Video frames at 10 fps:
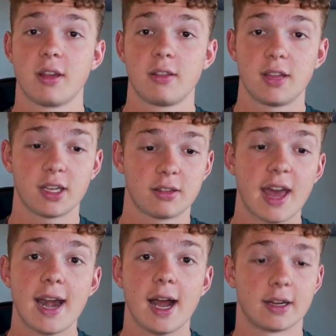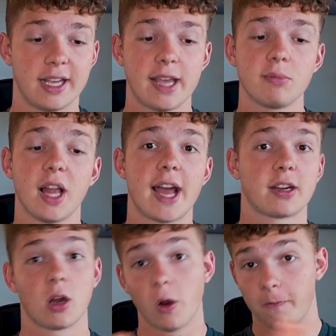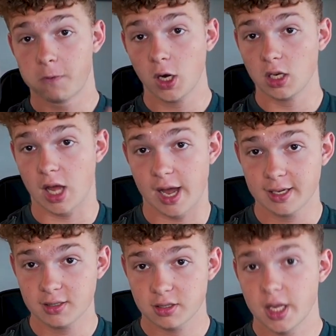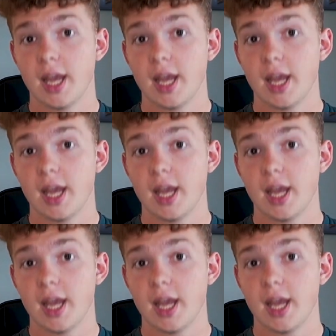think that a game like Frontlines